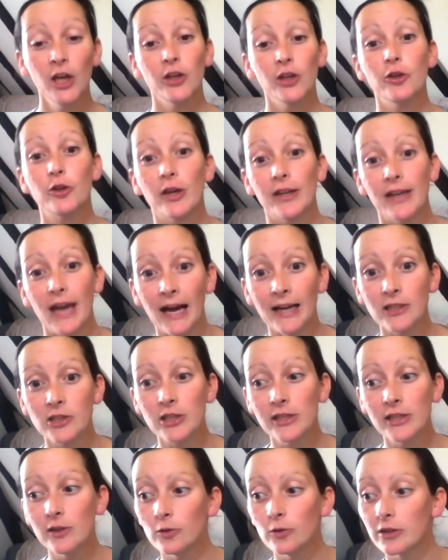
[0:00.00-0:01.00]
You can
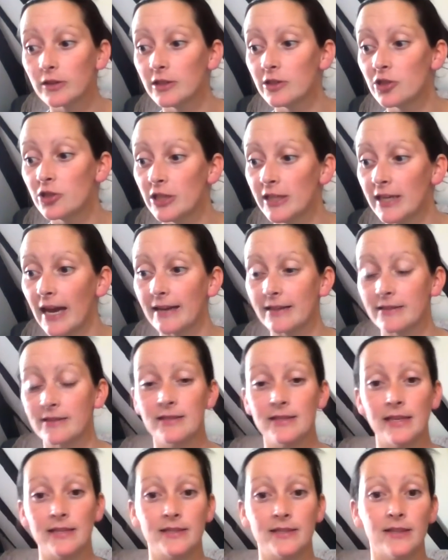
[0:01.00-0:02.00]
actually order the GX
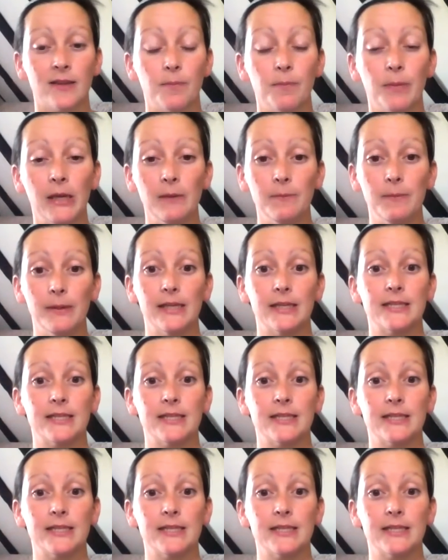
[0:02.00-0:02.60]
Assist and the PB